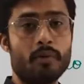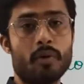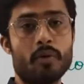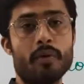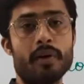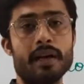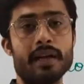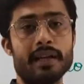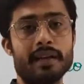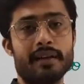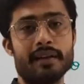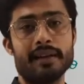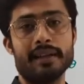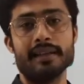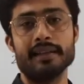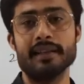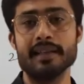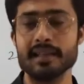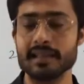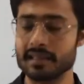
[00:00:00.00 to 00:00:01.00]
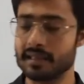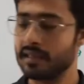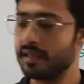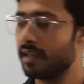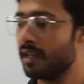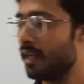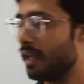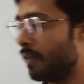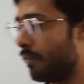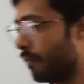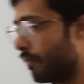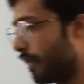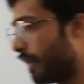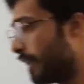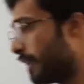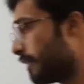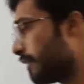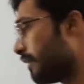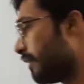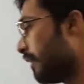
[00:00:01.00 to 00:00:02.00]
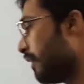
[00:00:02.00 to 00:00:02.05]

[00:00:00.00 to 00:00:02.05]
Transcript: over here in this place.